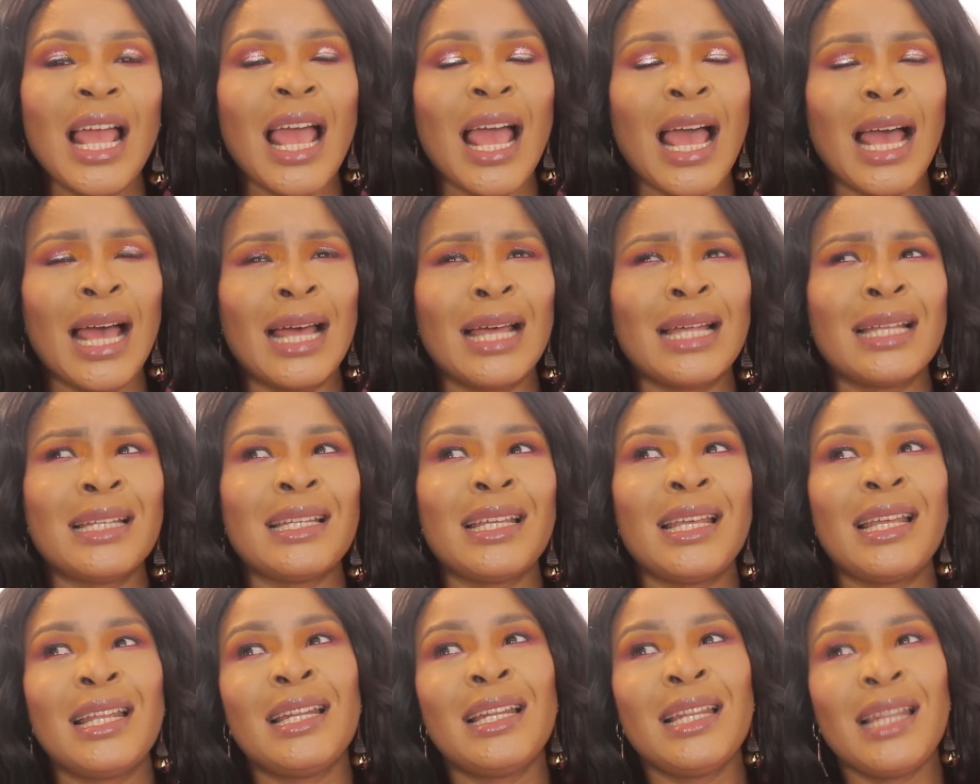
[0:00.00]
And
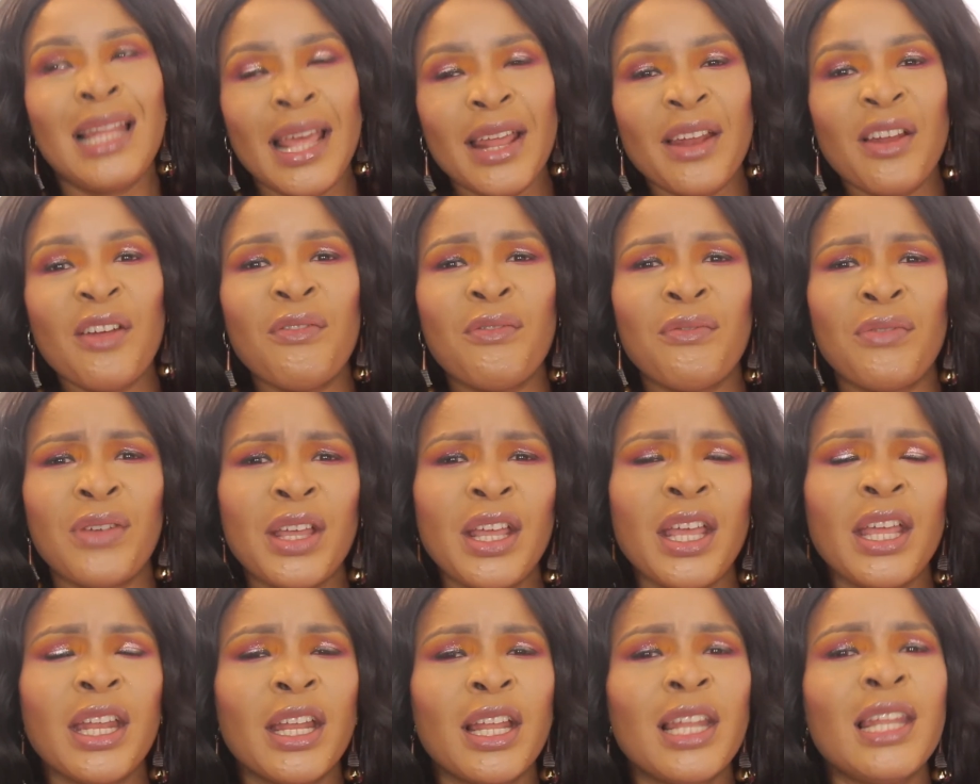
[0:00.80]
in
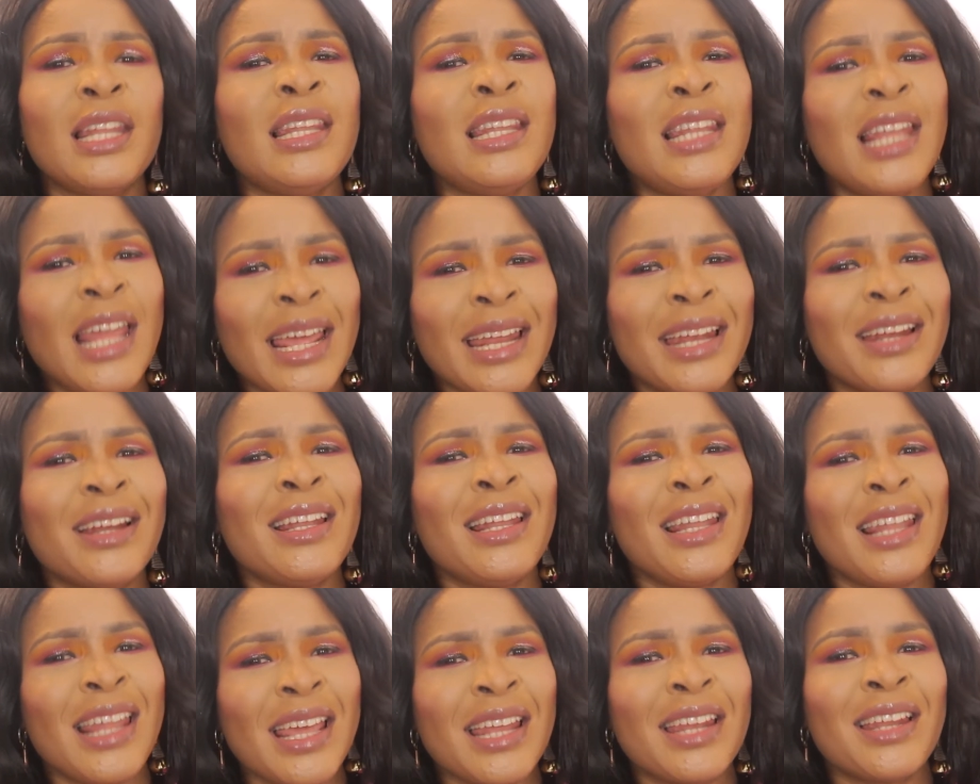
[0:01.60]
a
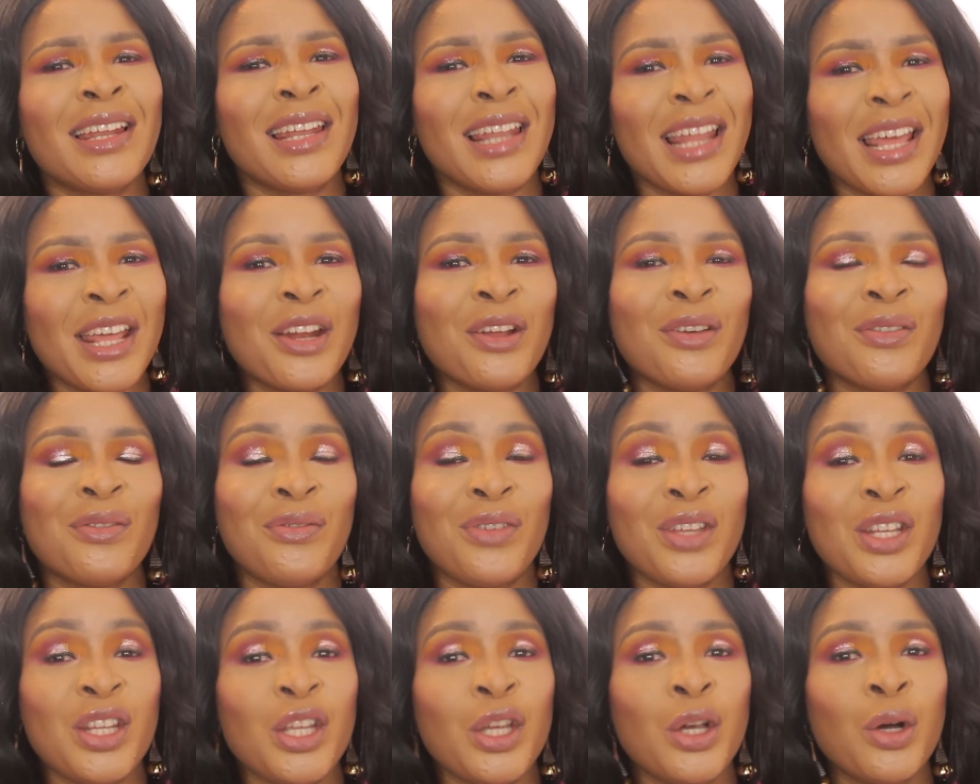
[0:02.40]
later
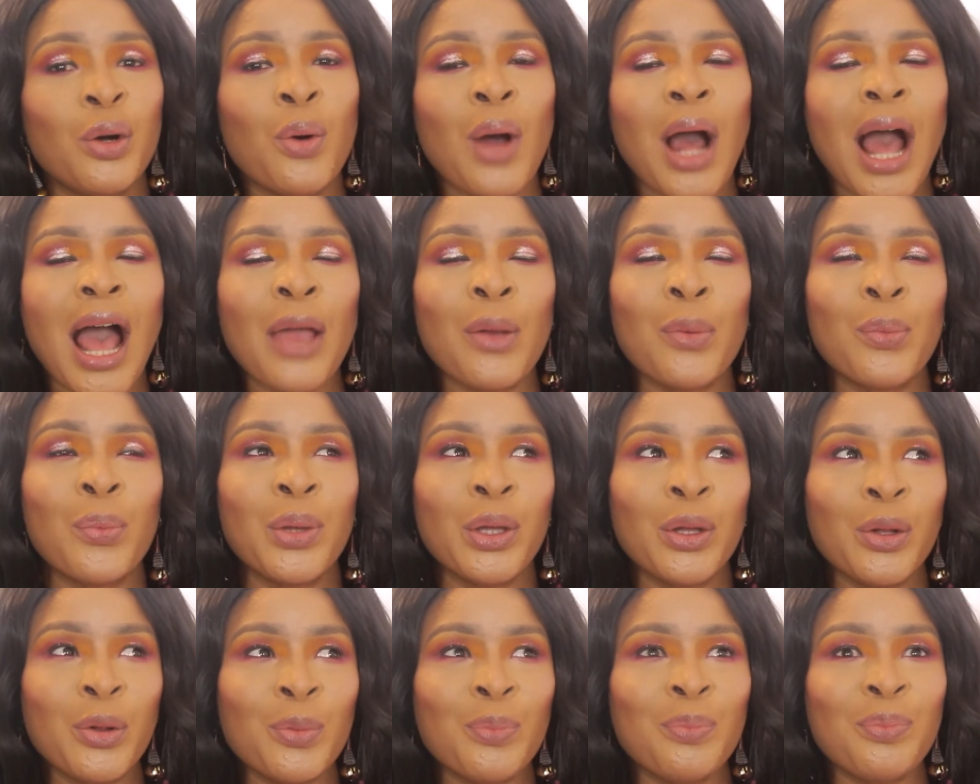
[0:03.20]
video, I
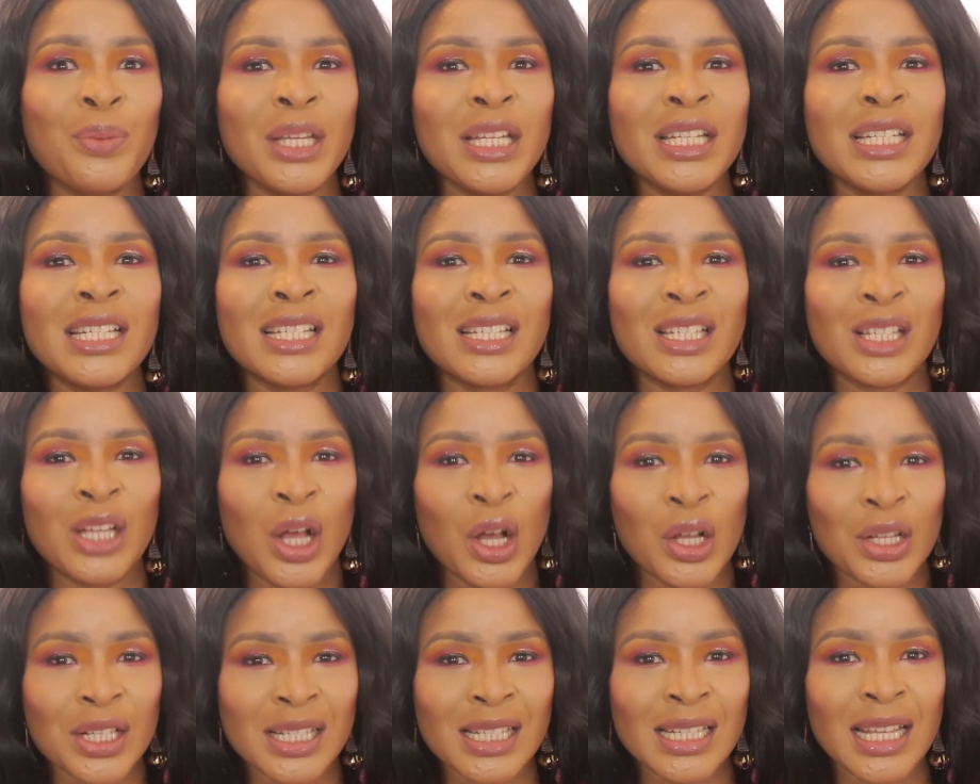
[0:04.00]
will be
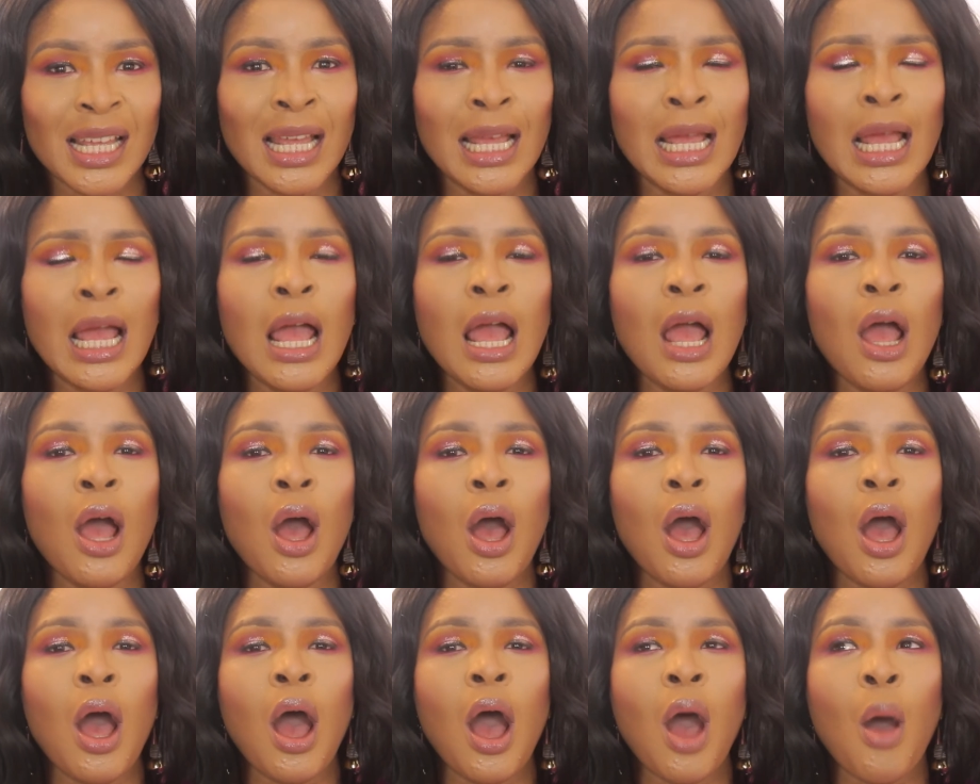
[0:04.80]
discussing
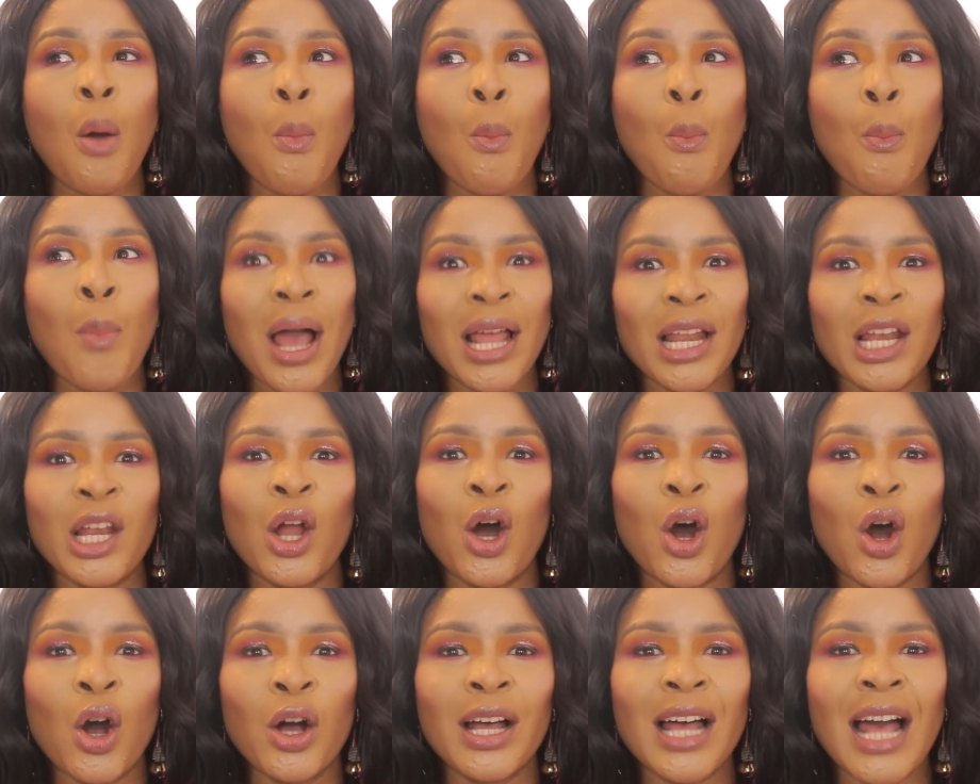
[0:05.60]
my
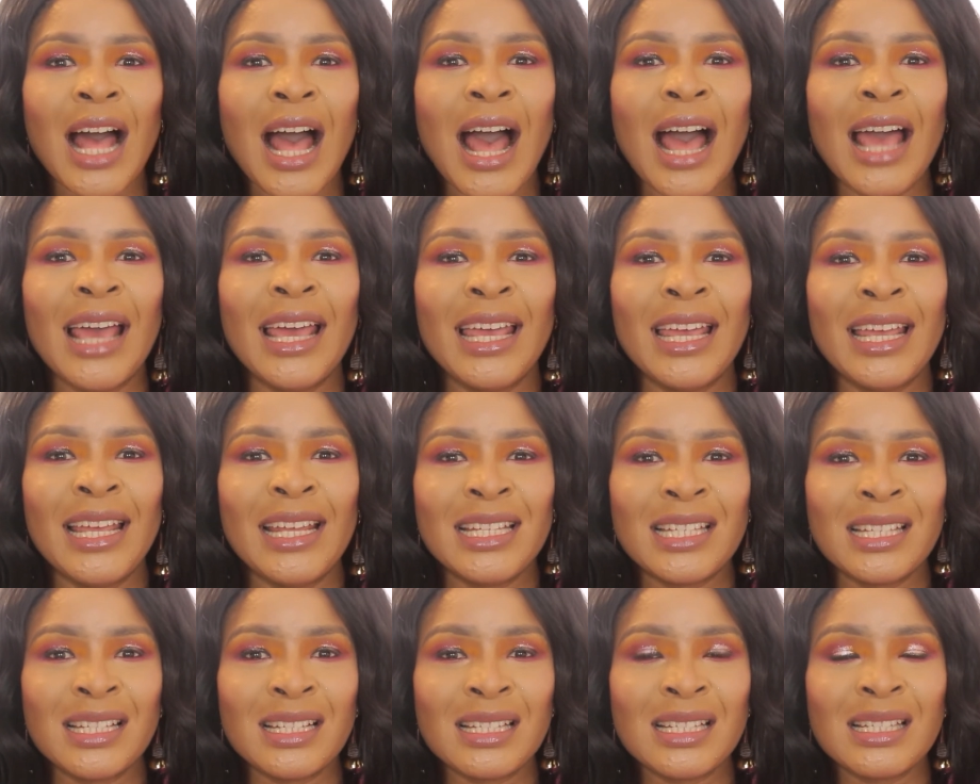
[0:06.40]
long
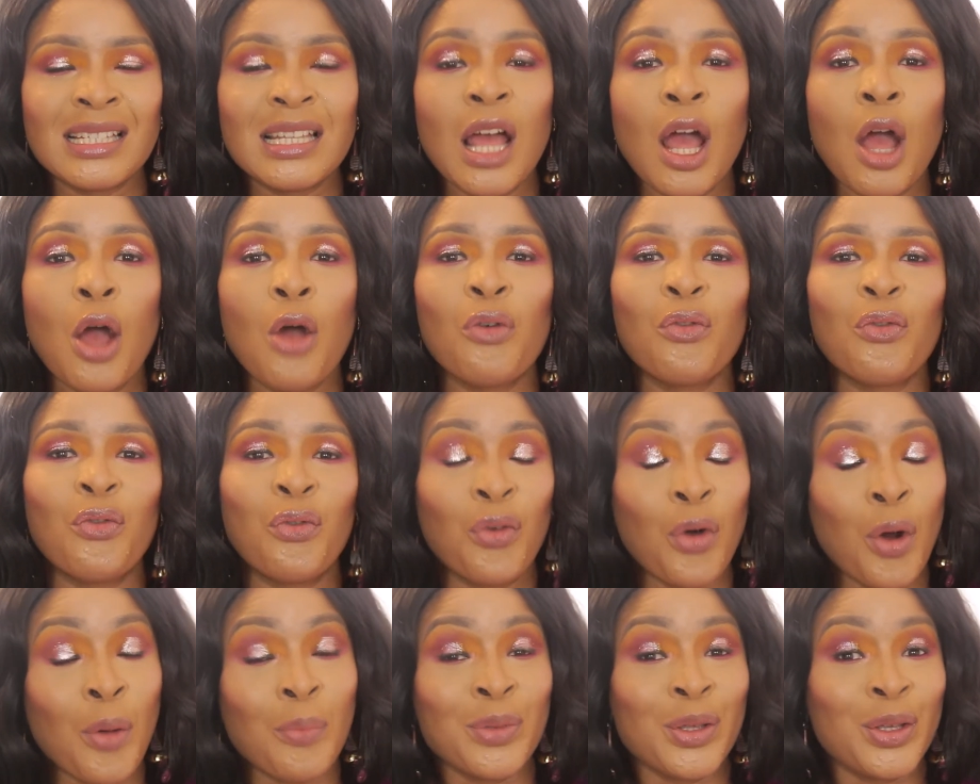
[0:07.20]
hiatus
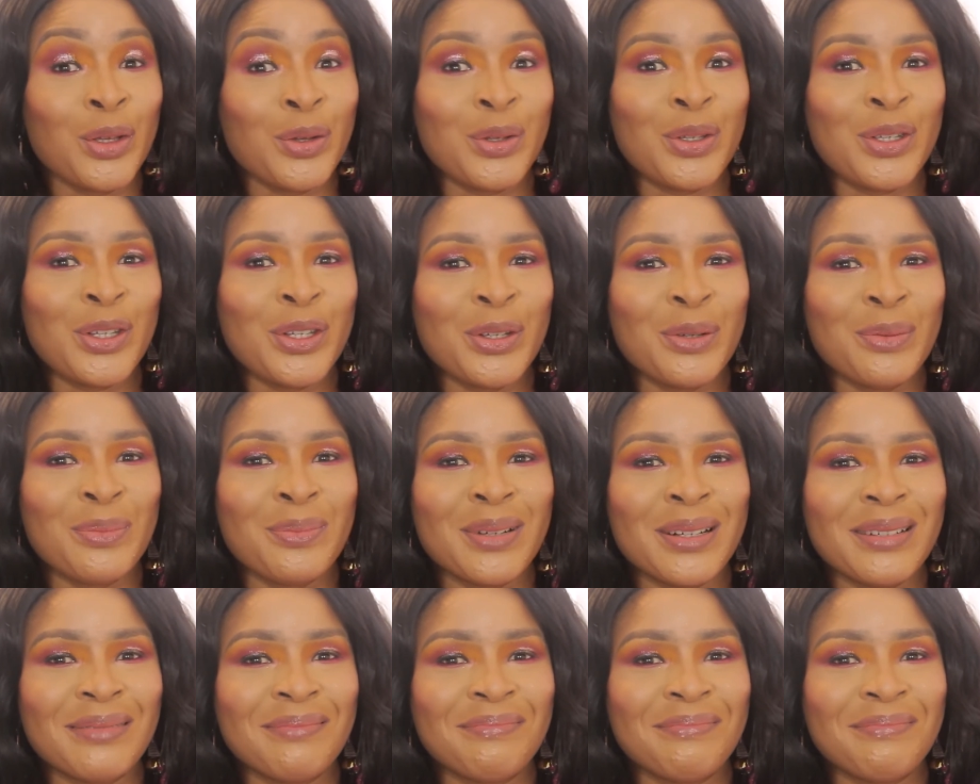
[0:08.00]
from YouTube.